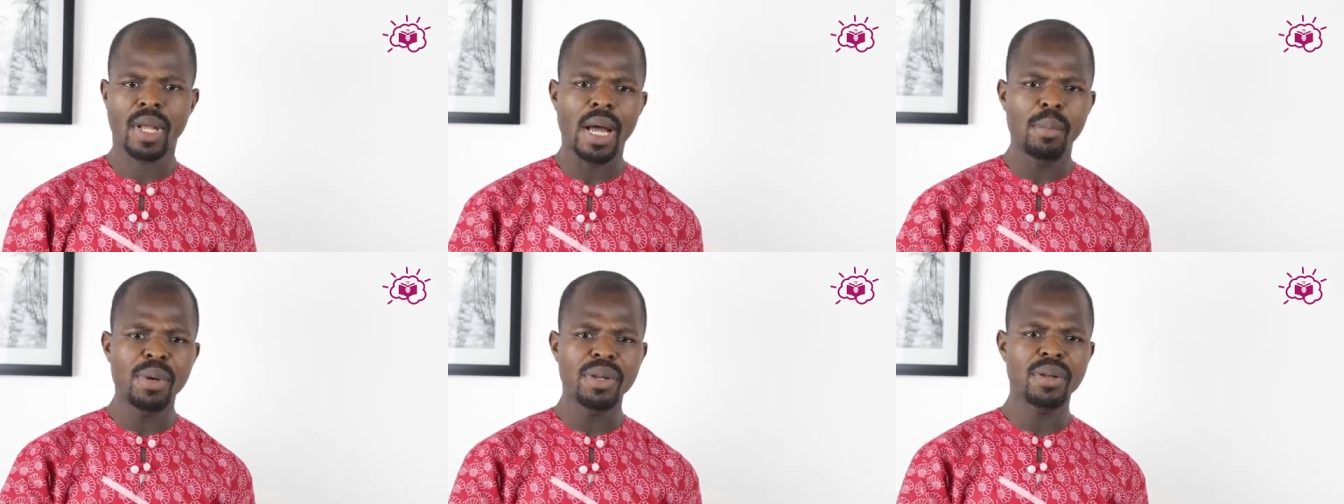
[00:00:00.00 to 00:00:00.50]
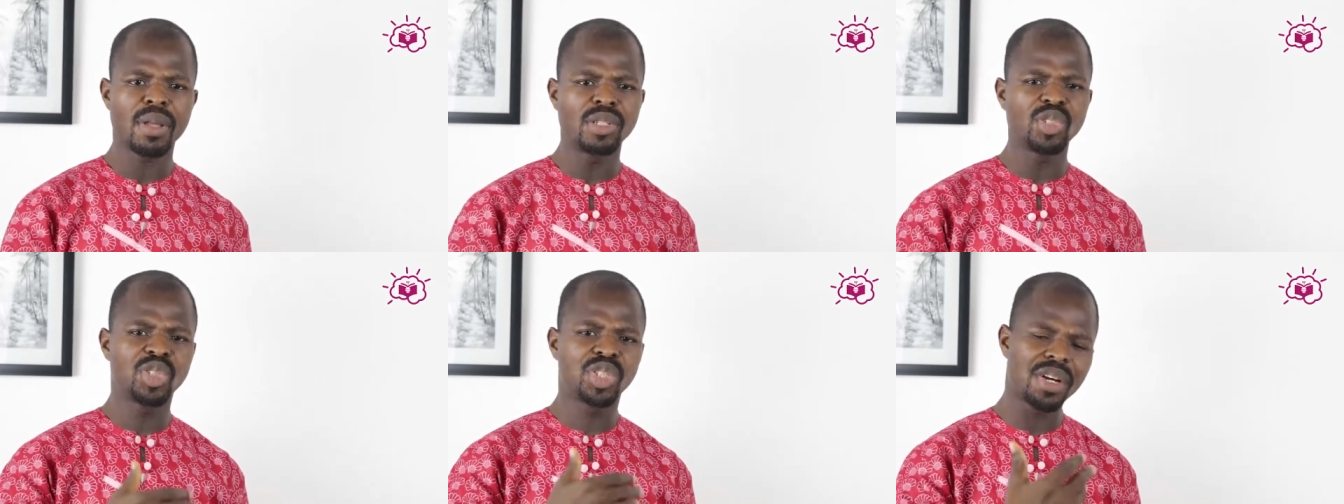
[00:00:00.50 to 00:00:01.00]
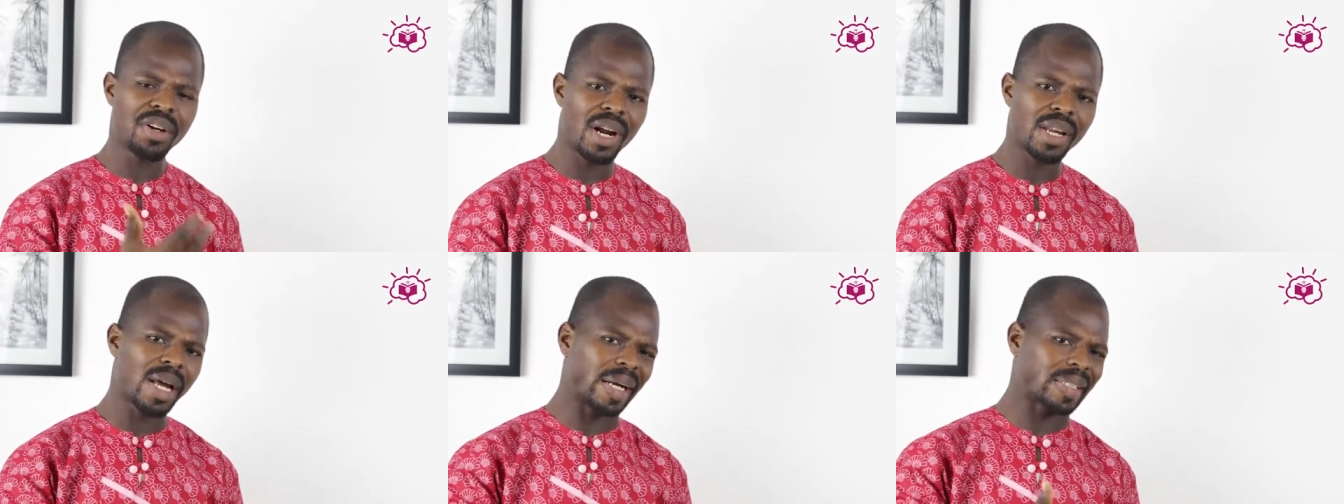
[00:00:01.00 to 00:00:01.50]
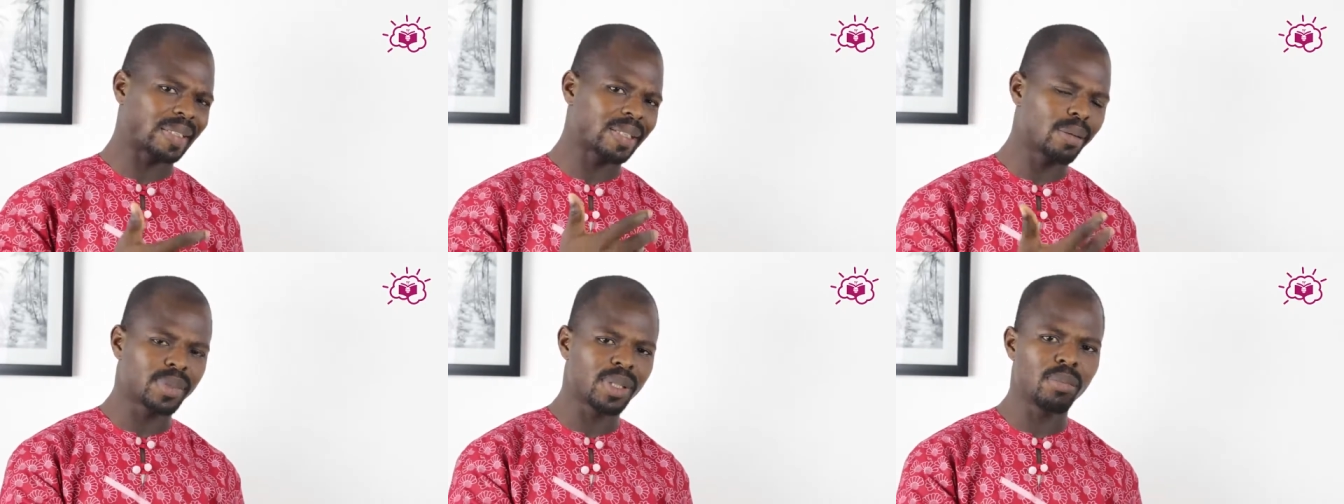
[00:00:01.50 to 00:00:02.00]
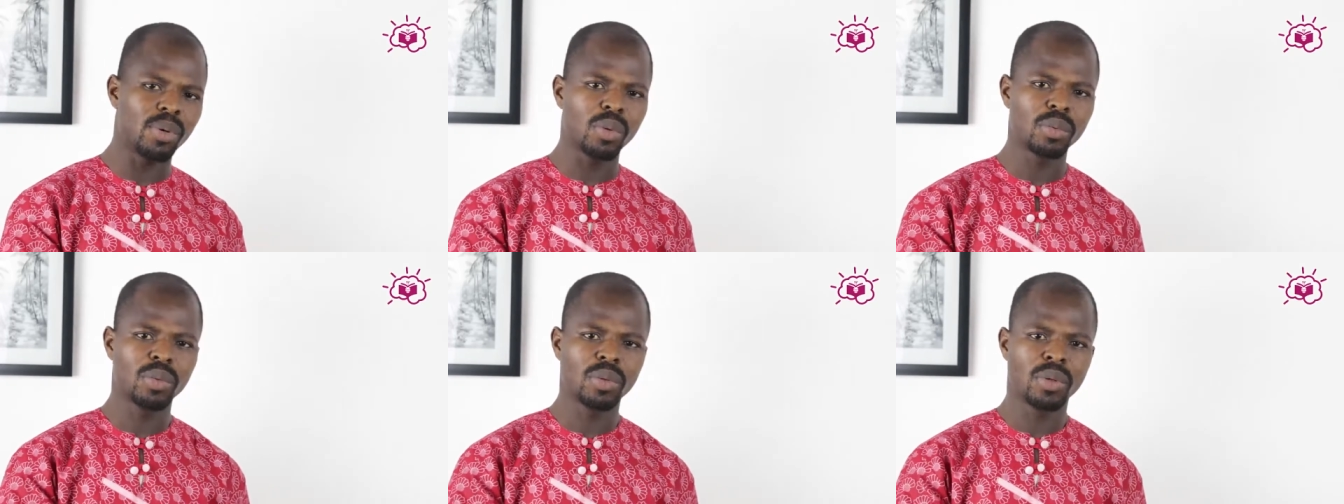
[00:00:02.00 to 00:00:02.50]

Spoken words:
I mean, generally acceptable